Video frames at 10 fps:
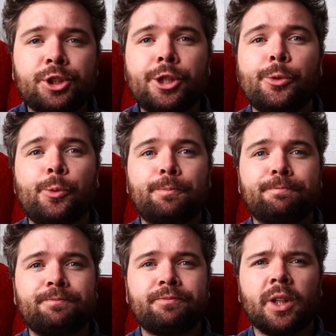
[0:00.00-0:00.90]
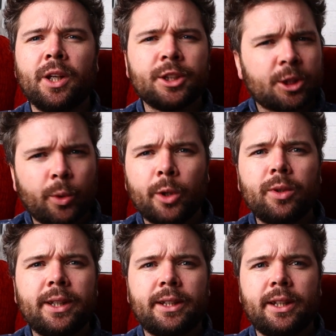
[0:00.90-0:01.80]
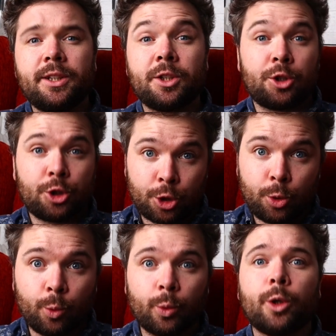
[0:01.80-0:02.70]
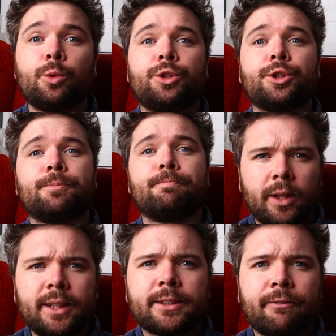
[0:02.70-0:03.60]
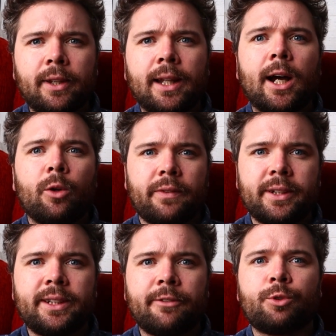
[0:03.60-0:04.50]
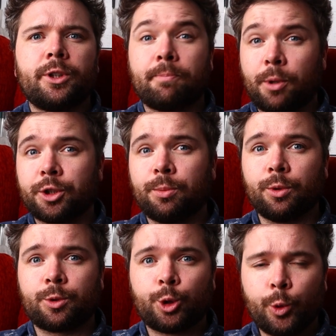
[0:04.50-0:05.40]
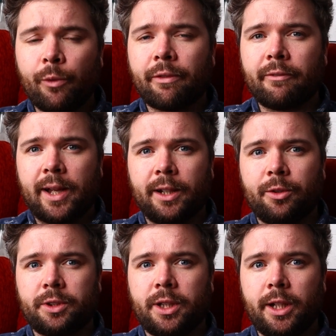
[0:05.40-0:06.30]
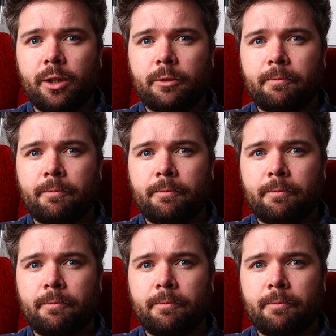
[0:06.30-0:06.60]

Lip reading: 2. So we only need 2 rows. So let's fill out the different possible truth values here.